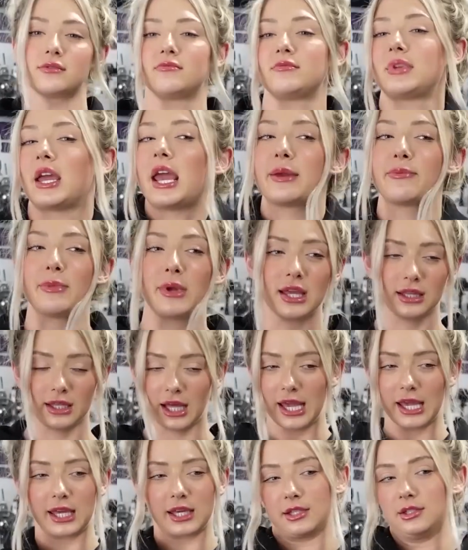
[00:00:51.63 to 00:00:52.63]
take me
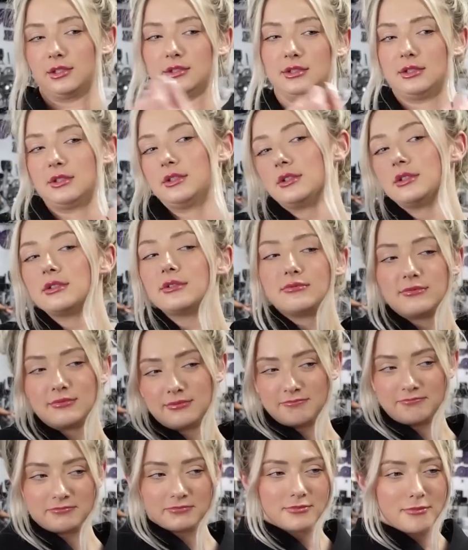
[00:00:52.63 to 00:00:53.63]
like
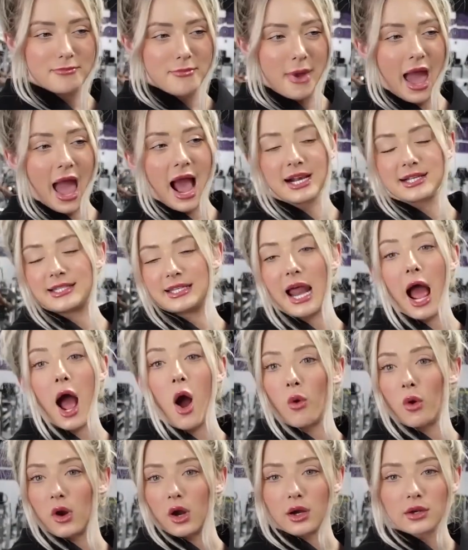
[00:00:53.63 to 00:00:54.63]
max an
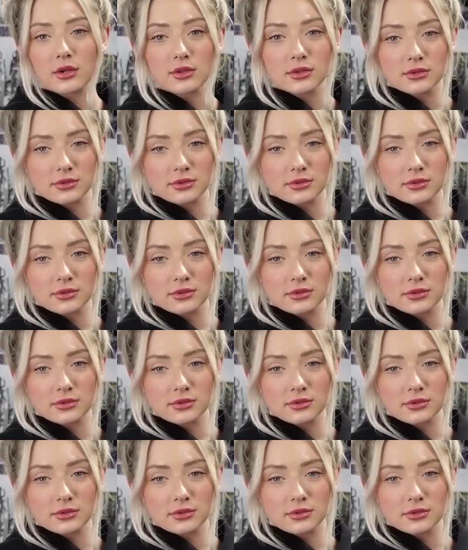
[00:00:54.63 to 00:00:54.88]
hour.